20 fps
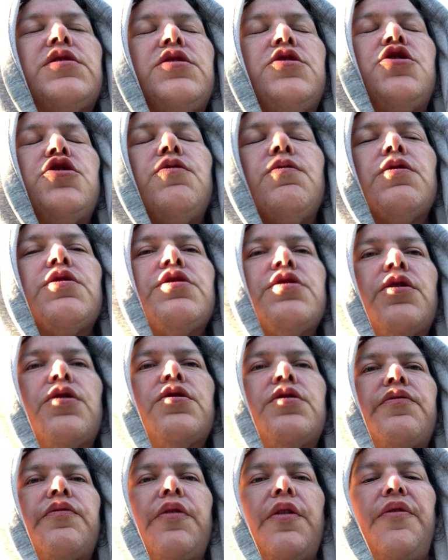do a
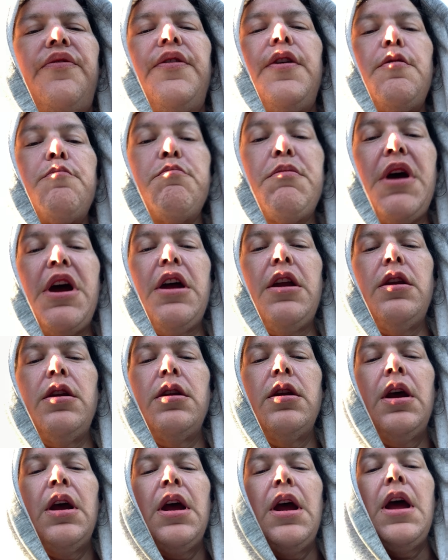search for Fitbit,
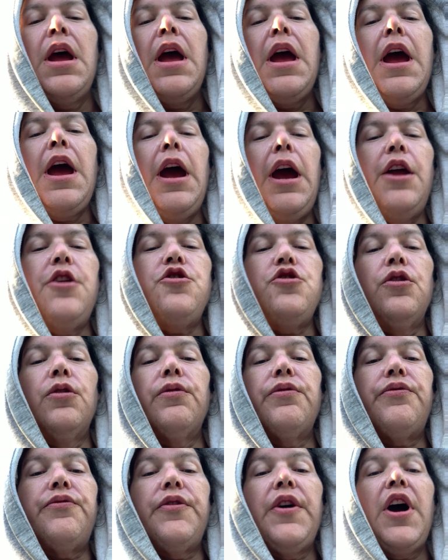and you'll
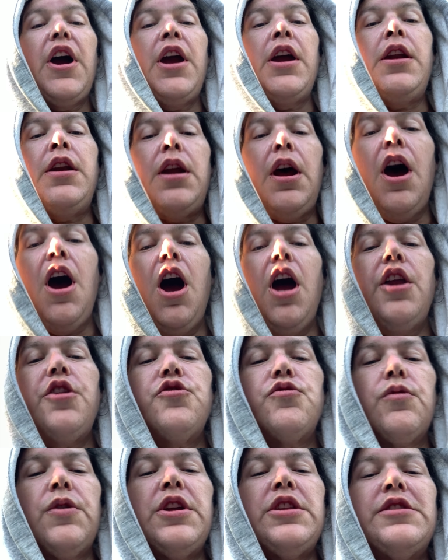find
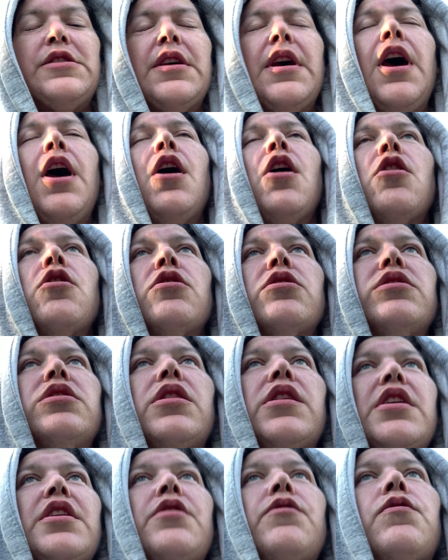
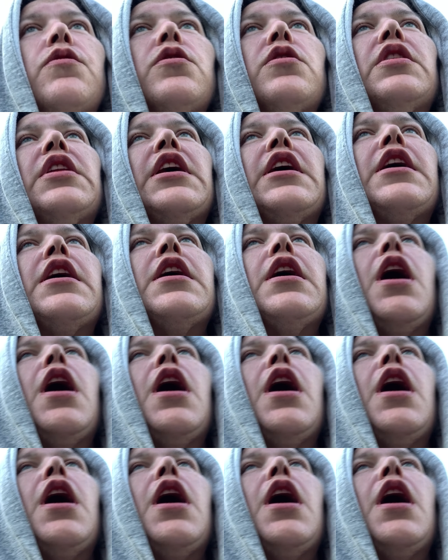literally